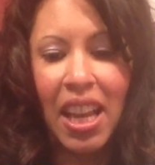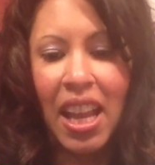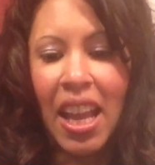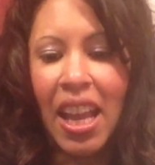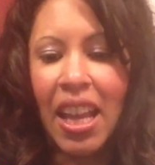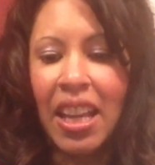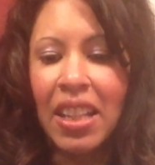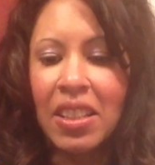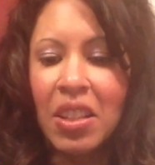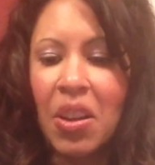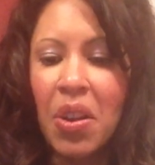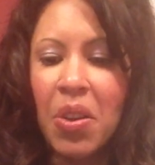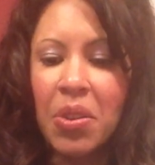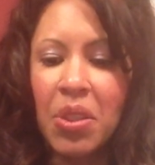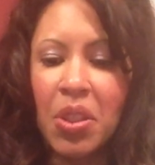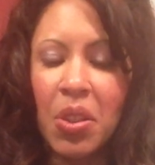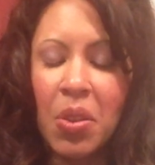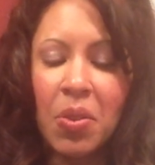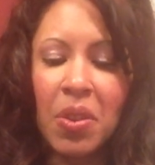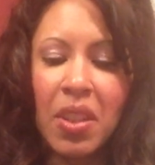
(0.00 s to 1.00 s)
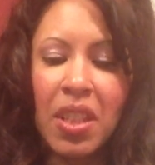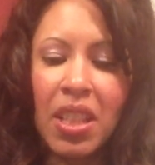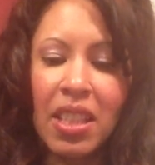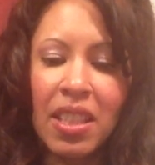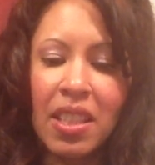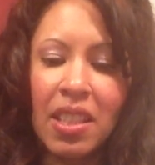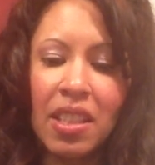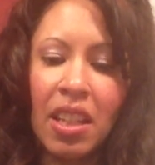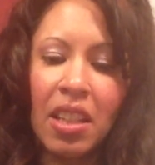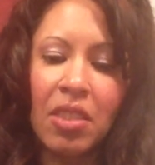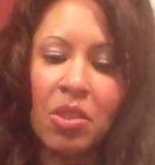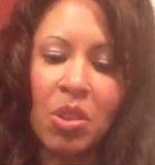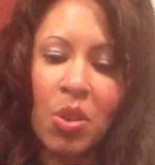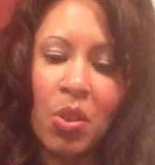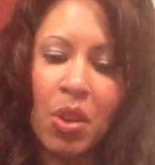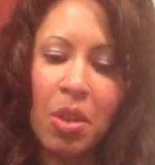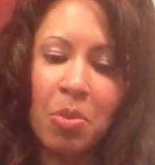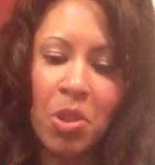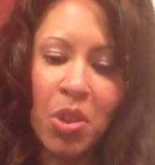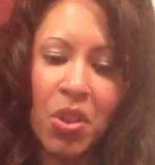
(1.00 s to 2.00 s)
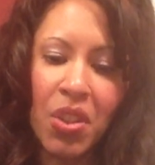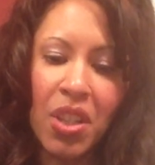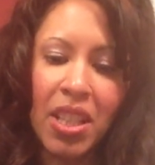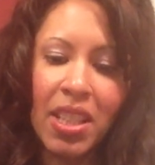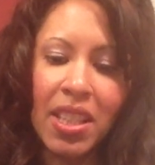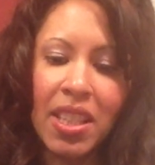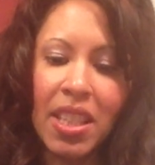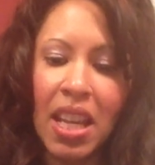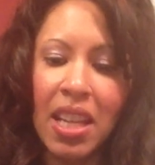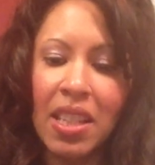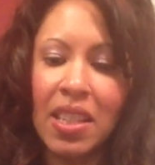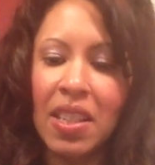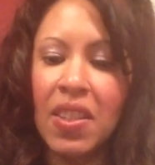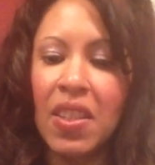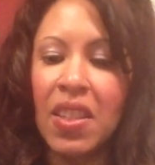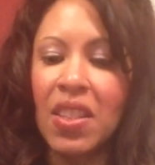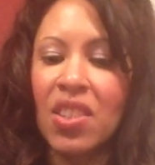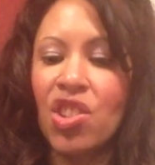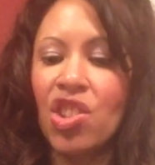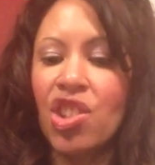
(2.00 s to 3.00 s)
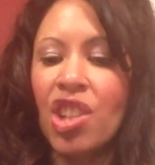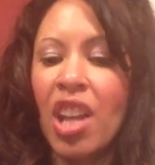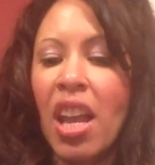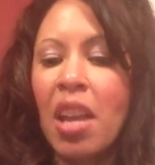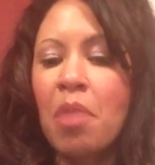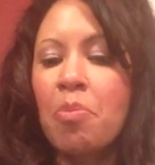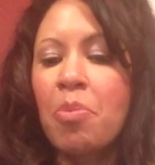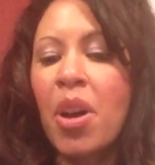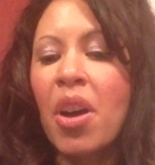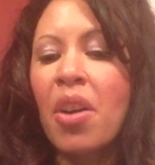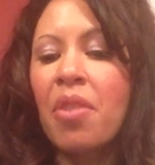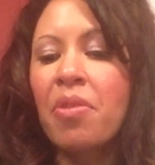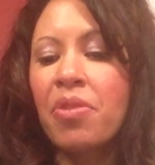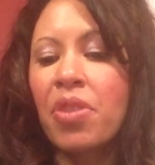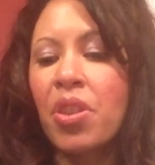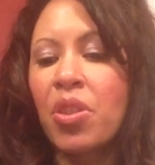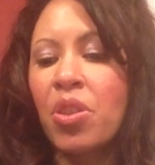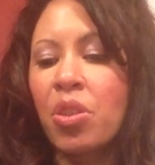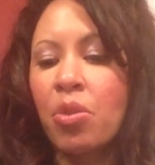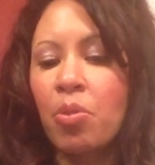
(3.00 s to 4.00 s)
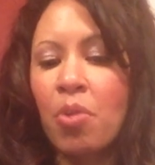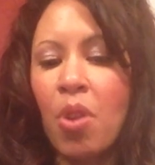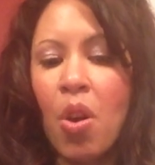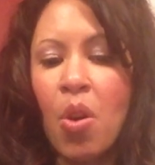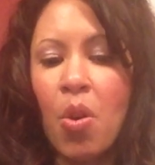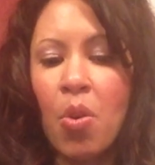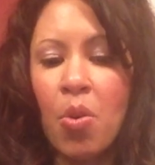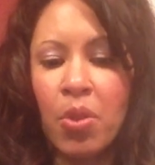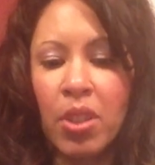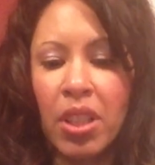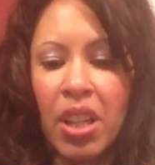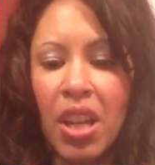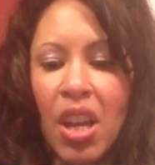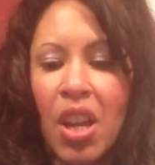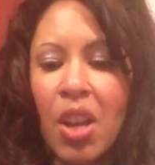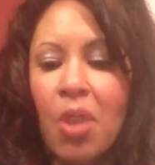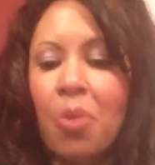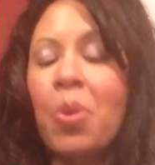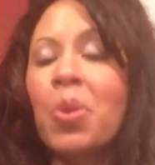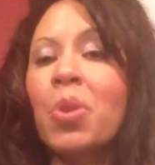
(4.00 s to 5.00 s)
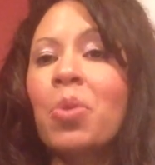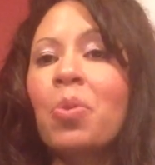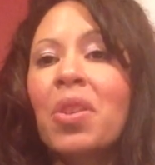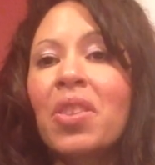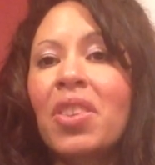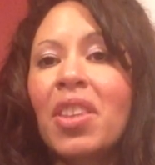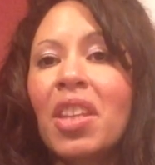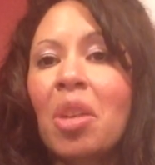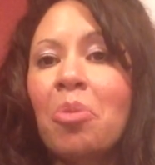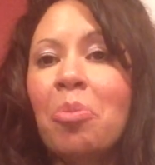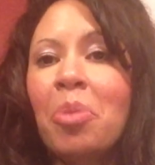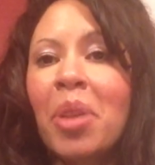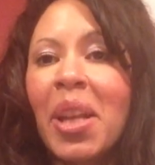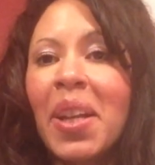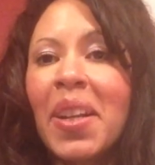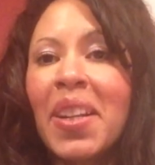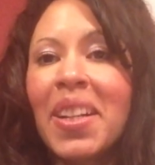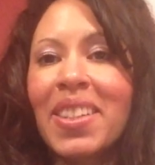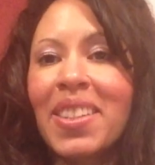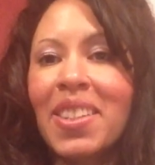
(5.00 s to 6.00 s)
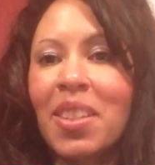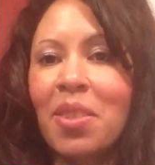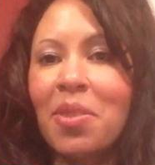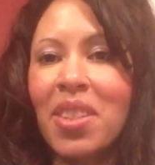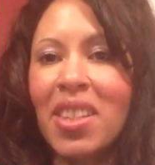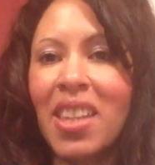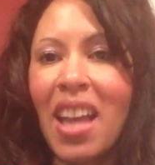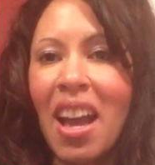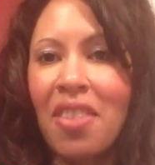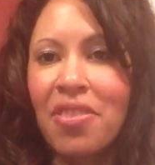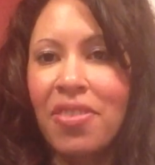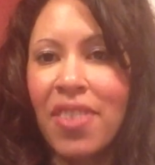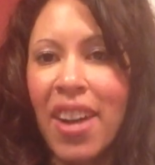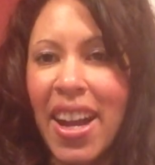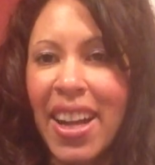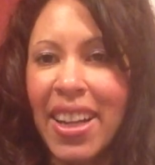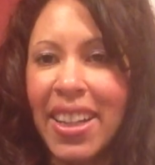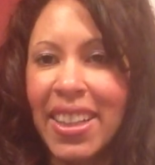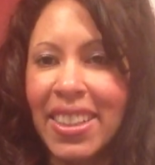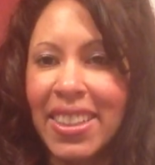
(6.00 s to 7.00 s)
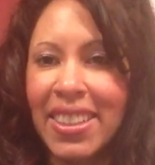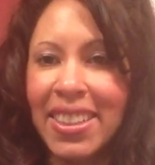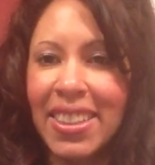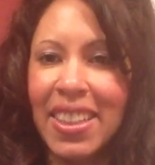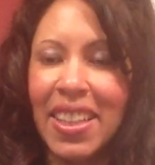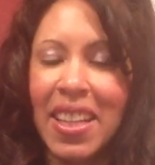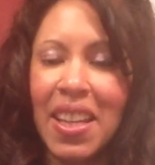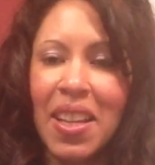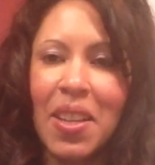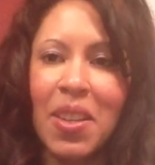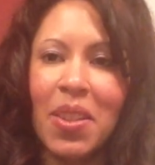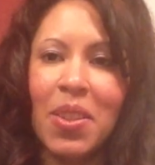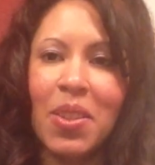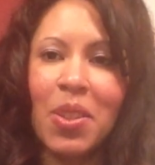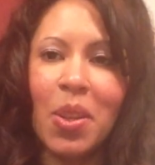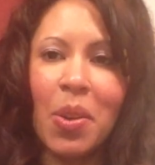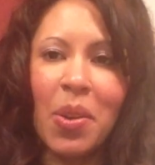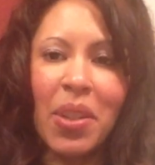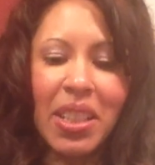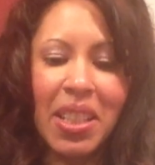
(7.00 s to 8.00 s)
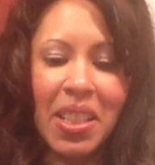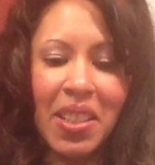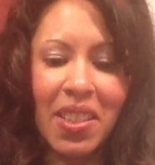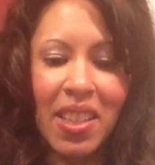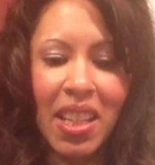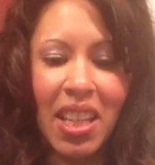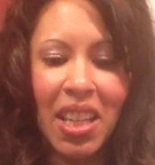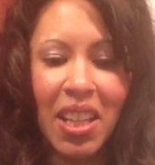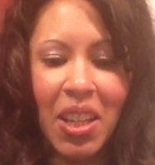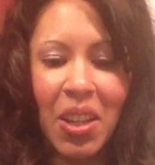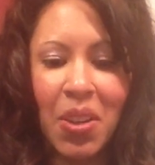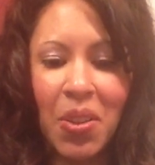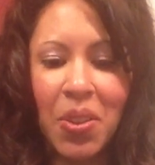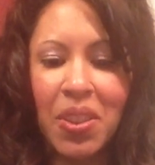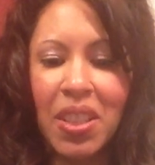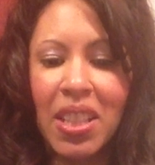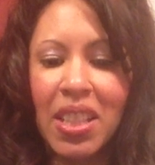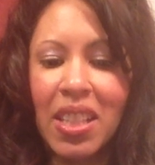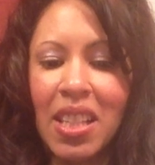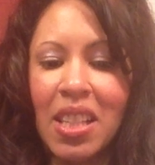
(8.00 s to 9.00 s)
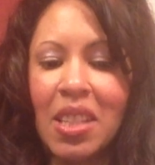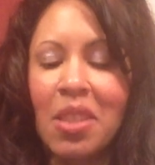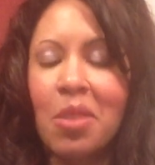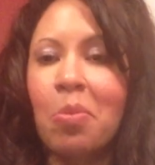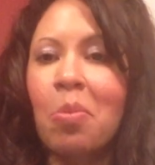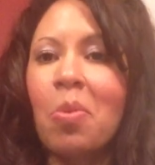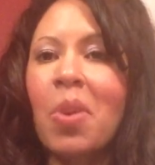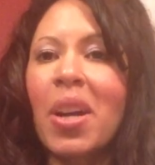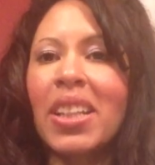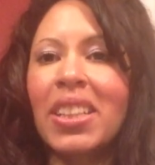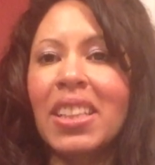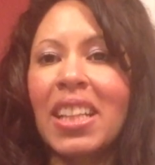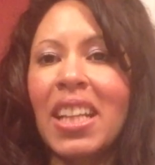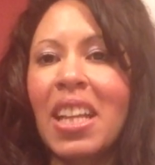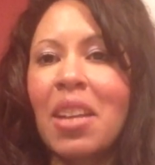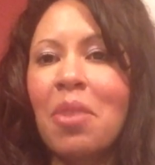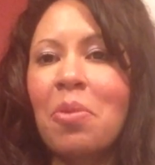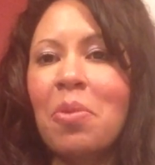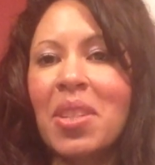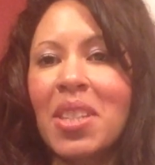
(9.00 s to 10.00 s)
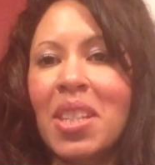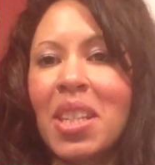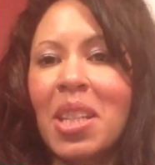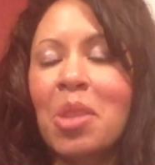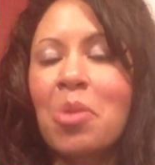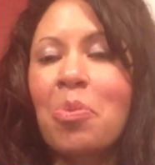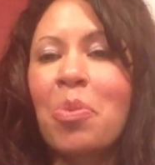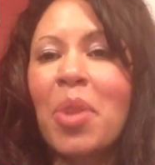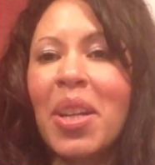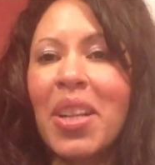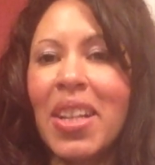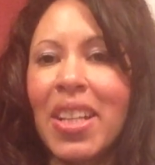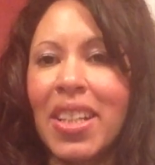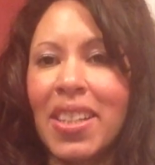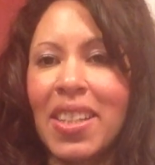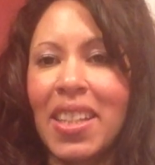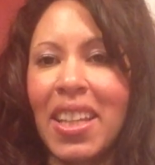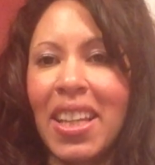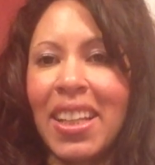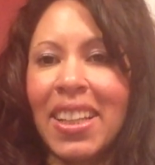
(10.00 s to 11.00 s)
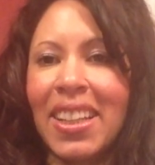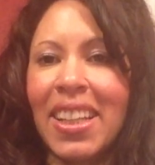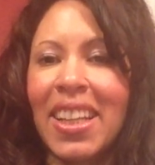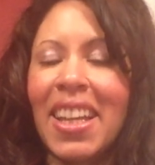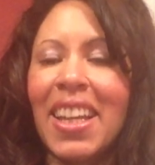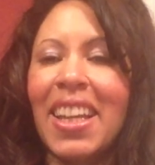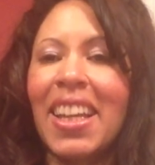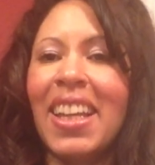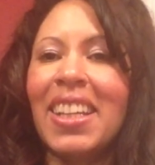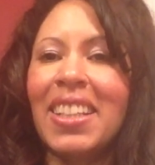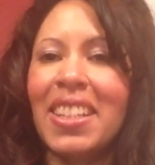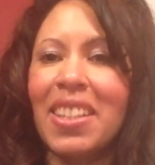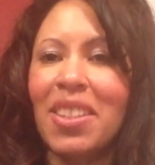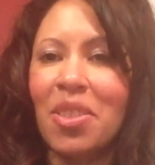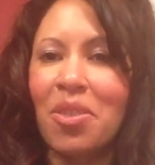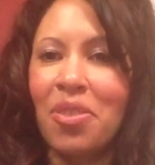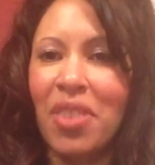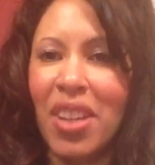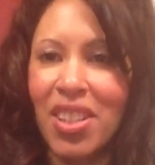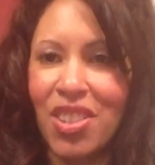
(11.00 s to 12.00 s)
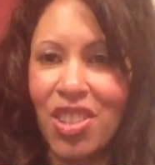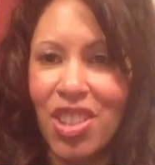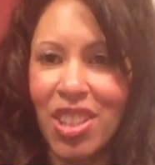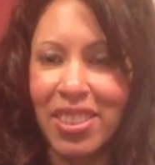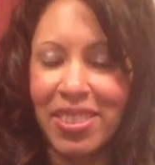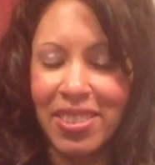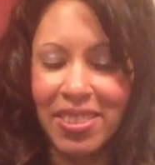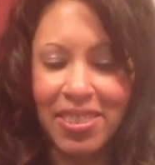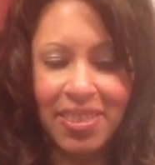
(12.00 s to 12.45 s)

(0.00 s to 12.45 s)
And also, this in scripture it states the shape of the throne was with the appearance of sapphire. So, in Ezekiel, this is what he was experiencing in his vision.